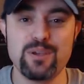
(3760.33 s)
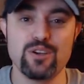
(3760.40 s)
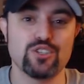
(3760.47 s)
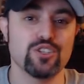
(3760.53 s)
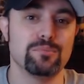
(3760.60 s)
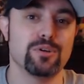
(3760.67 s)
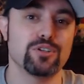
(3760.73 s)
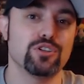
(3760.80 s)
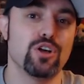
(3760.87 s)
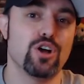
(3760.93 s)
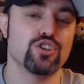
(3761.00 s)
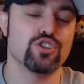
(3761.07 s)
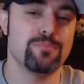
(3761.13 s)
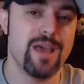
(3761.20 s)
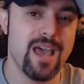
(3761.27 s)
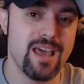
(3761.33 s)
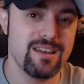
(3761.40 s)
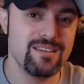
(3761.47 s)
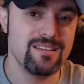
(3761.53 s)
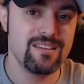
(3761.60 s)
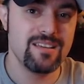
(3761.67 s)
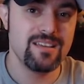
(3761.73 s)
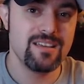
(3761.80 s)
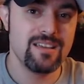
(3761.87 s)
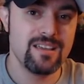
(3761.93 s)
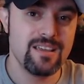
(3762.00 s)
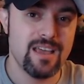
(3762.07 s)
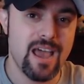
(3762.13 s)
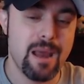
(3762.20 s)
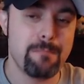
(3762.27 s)
because you're the much larger man,
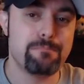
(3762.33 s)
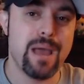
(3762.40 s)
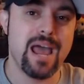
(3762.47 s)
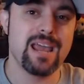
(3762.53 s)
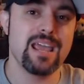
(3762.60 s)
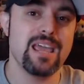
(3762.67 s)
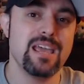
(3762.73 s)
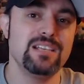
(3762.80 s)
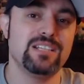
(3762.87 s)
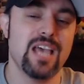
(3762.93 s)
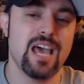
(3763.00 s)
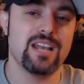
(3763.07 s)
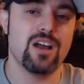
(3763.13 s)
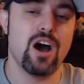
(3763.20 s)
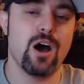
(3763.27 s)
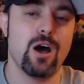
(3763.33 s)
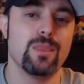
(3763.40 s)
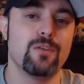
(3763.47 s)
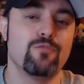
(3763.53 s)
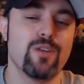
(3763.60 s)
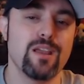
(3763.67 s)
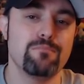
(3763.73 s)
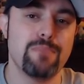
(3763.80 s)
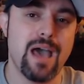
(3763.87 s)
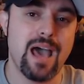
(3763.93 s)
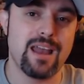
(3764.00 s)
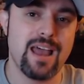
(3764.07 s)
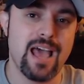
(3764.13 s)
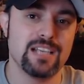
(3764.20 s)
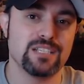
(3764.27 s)
and bang his head on the ring
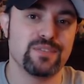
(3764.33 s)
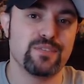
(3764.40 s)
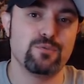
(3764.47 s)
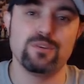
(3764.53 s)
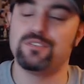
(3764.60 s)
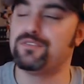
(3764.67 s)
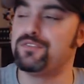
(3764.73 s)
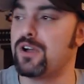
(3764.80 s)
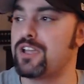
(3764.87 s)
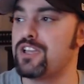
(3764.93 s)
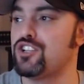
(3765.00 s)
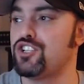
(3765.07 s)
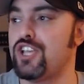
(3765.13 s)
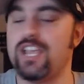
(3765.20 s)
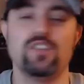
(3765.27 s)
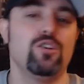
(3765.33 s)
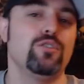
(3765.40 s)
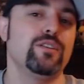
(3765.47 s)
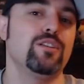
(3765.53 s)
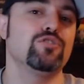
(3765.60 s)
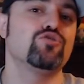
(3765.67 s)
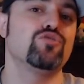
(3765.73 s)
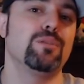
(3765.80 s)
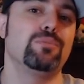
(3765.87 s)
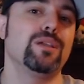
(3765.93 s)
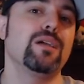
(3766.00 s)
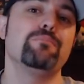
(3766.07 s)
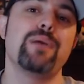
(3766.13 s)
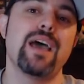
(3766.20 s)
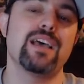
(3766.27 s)
mat as if it was fucking Shaquille O'Neal
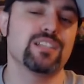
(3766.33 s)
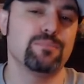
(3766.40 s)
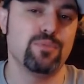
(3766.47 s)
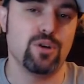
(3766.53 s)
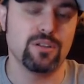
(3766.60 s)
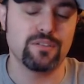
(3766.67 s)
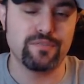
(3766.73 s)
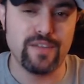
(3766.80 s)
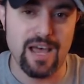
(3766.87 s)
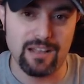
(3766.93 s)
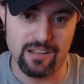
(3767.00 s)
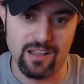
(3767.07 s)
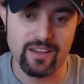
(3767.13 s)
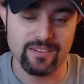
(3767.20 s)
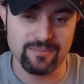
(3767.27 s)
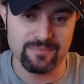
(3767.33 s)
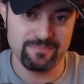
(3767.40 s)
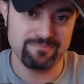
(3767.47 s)
dribbling a basketball at the foul line.